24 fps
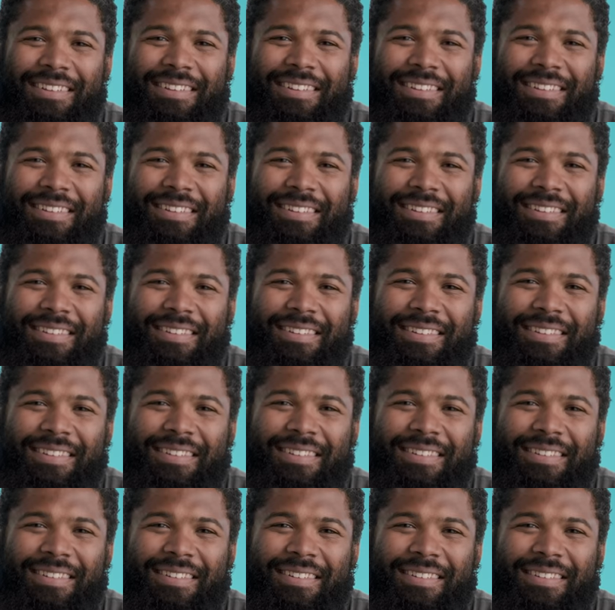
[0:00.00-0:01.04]

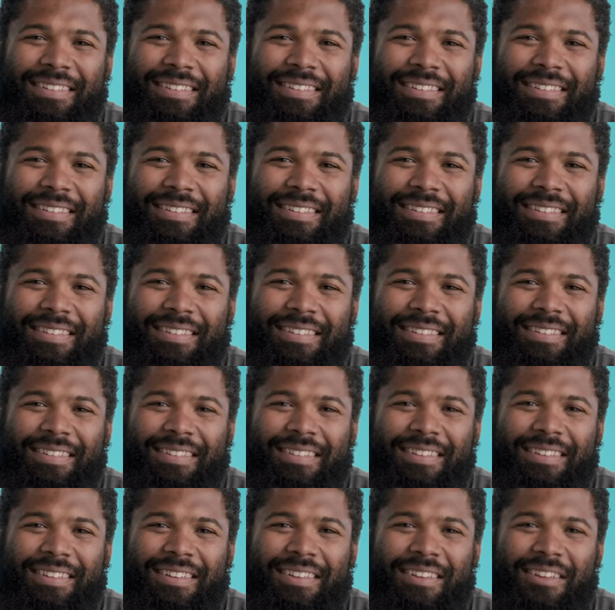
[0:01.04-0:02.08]

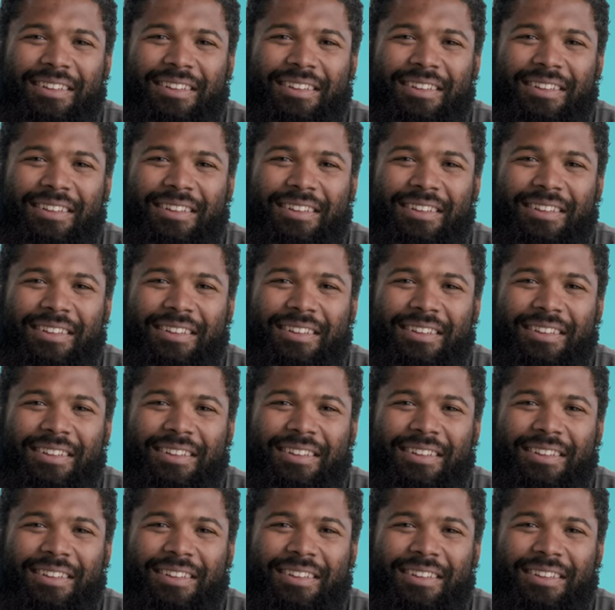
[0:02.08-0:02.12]
The person shown says nothing.